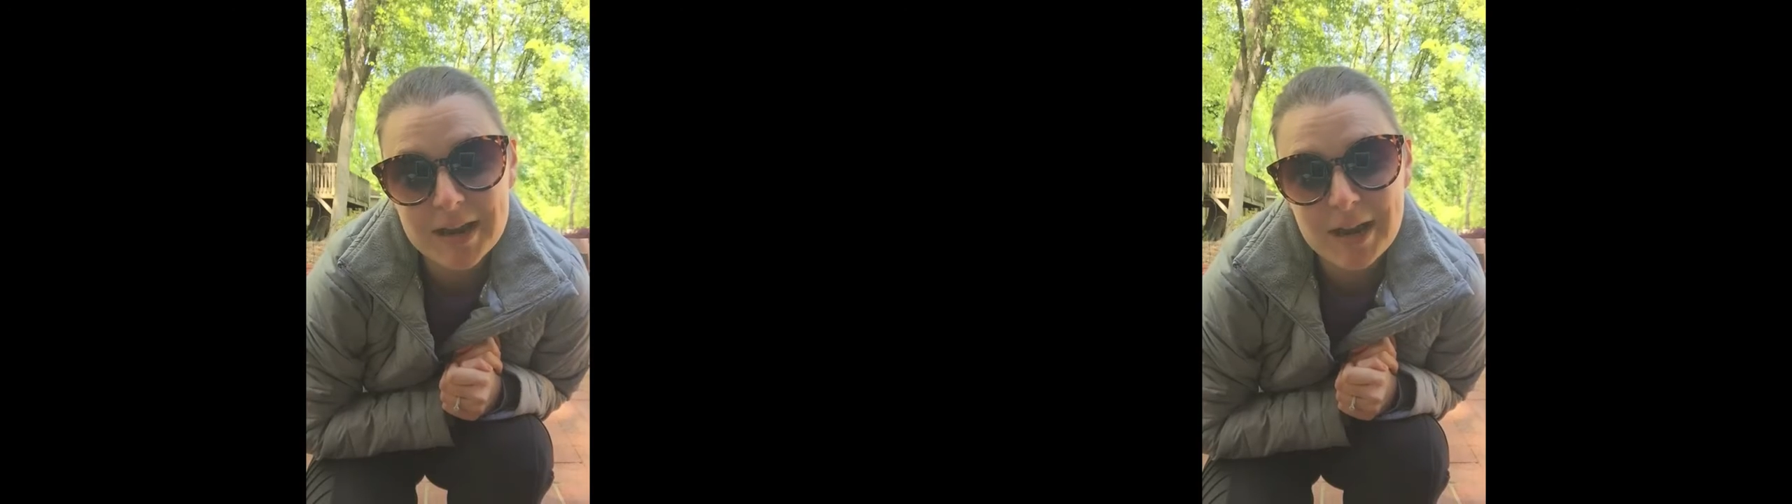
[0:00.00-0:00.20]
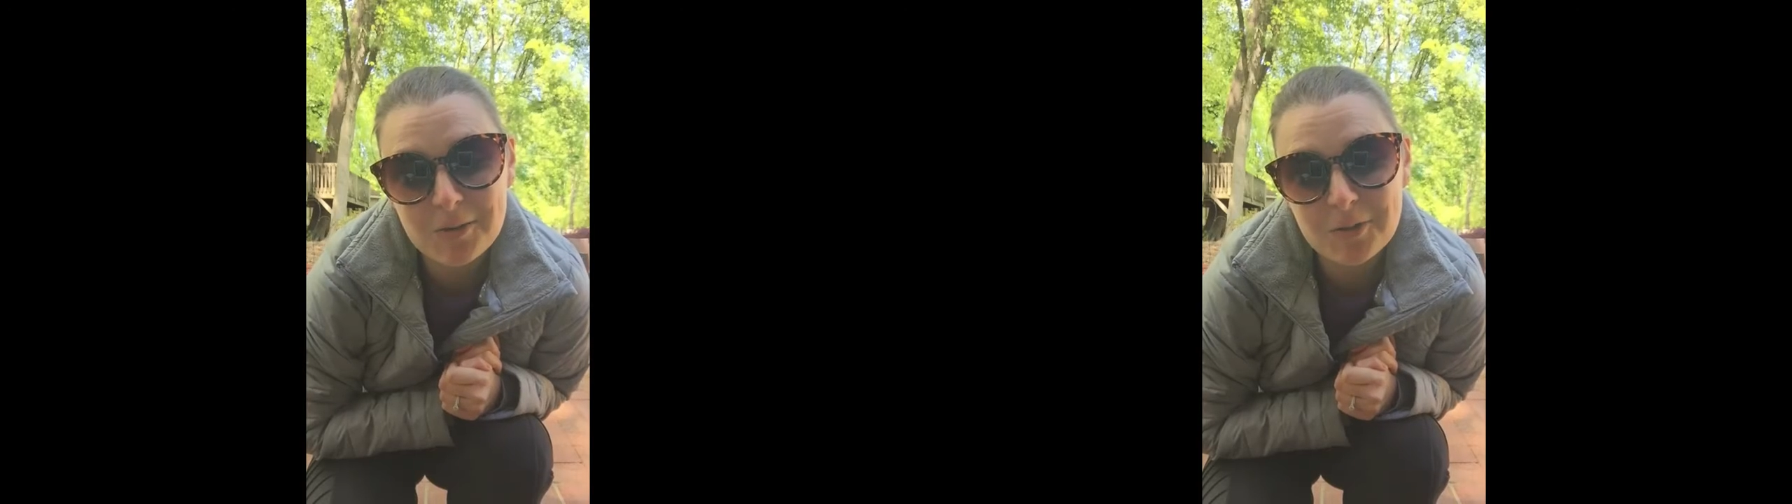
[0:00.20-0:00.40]

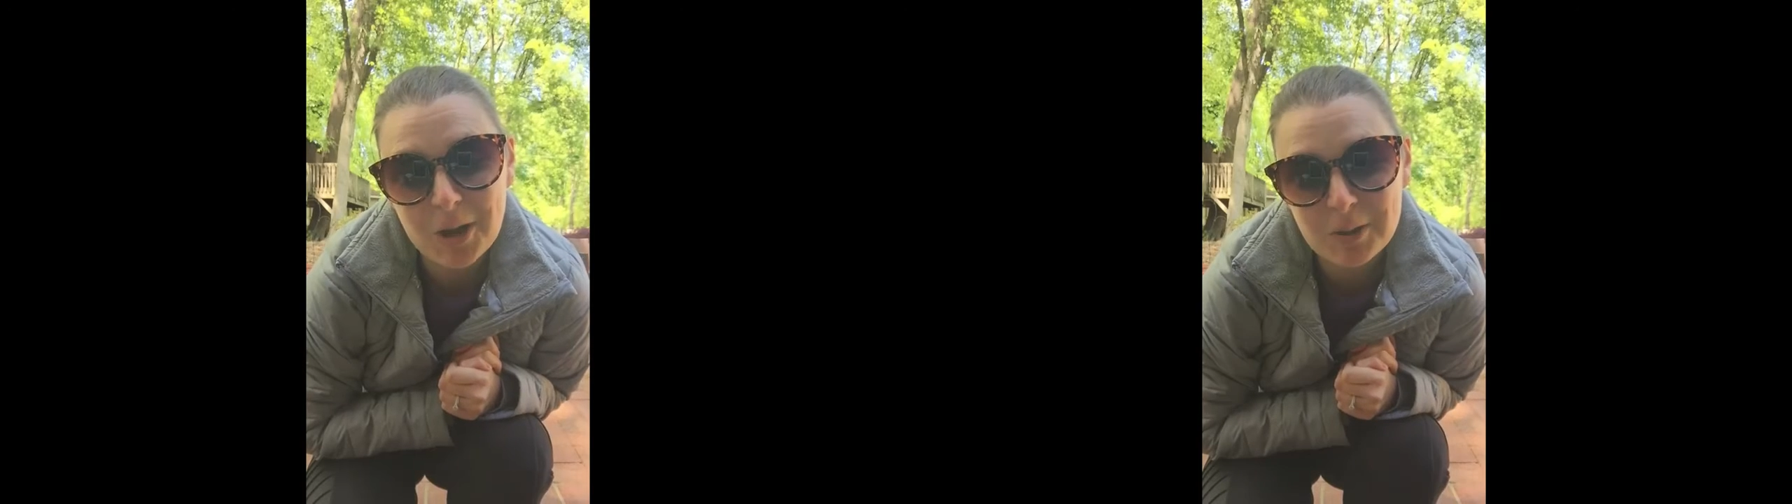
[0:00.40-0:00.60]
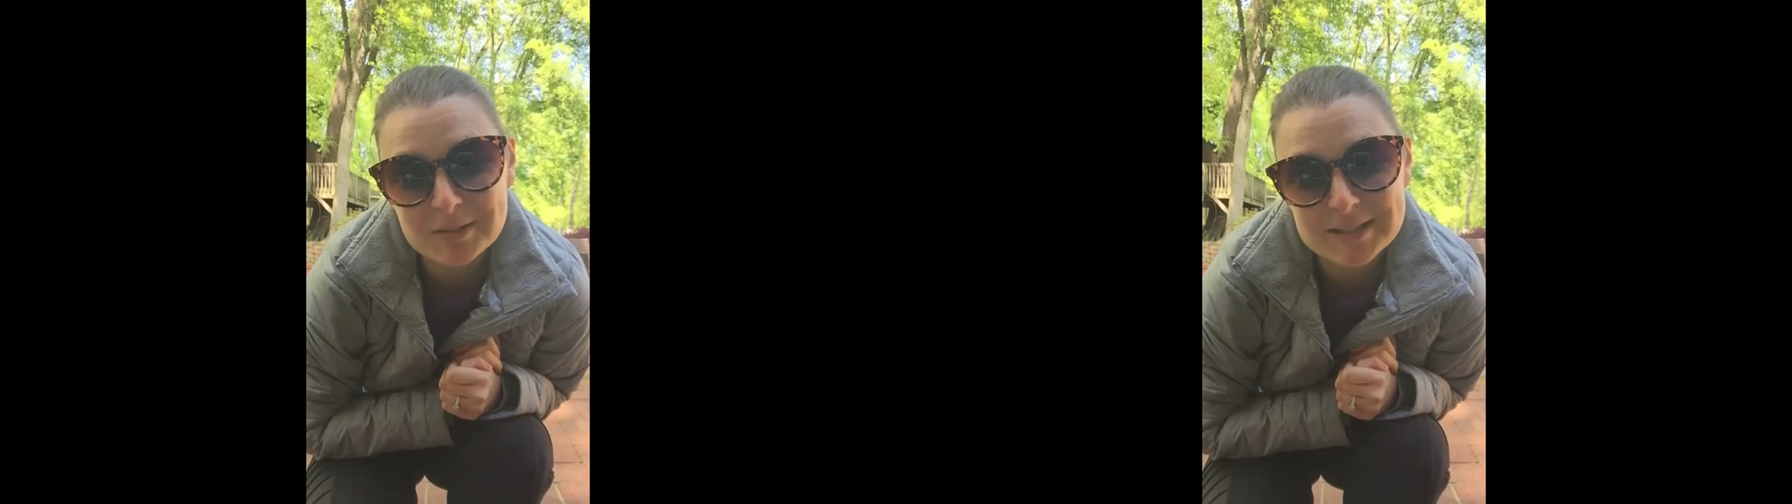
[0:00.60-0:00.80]
and we
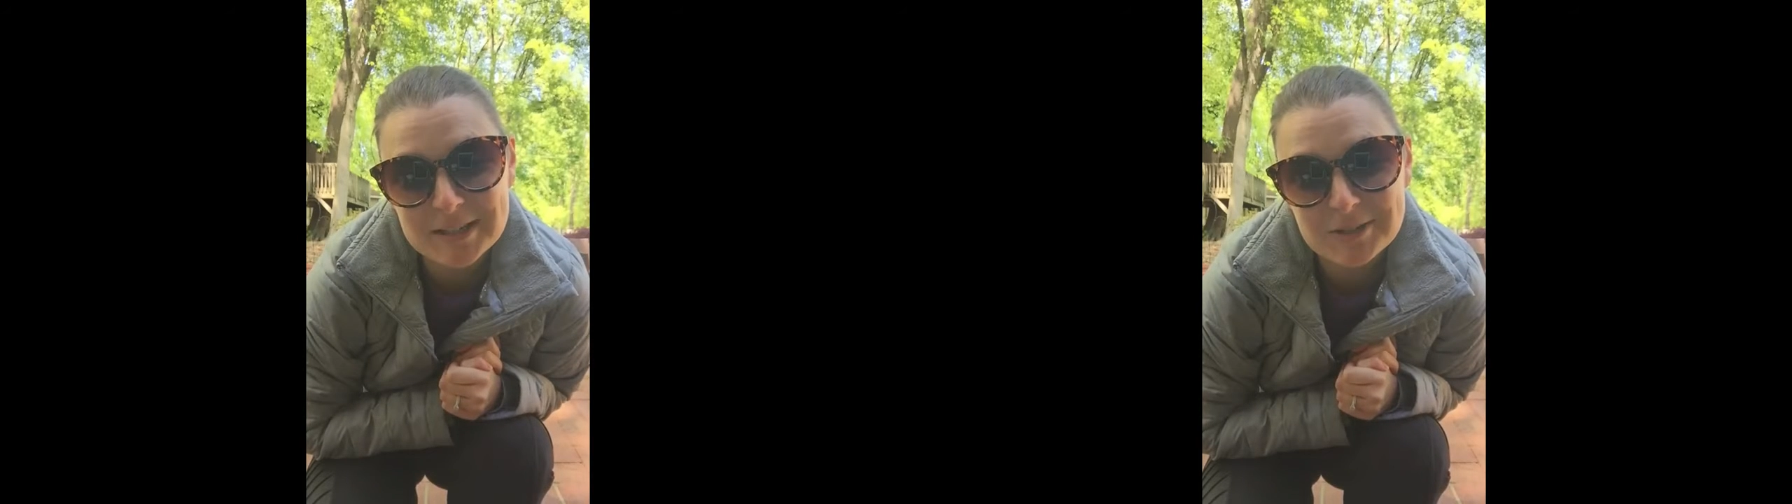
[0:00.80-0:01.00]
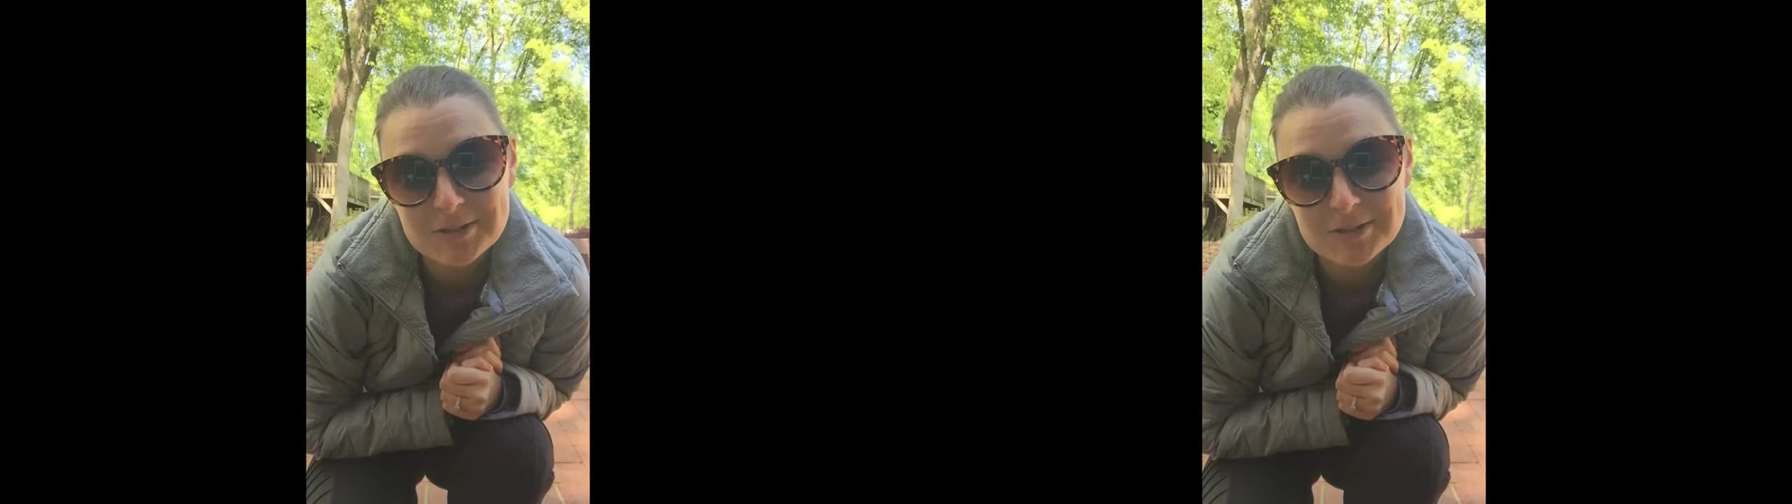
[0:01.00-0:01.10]
hope to see you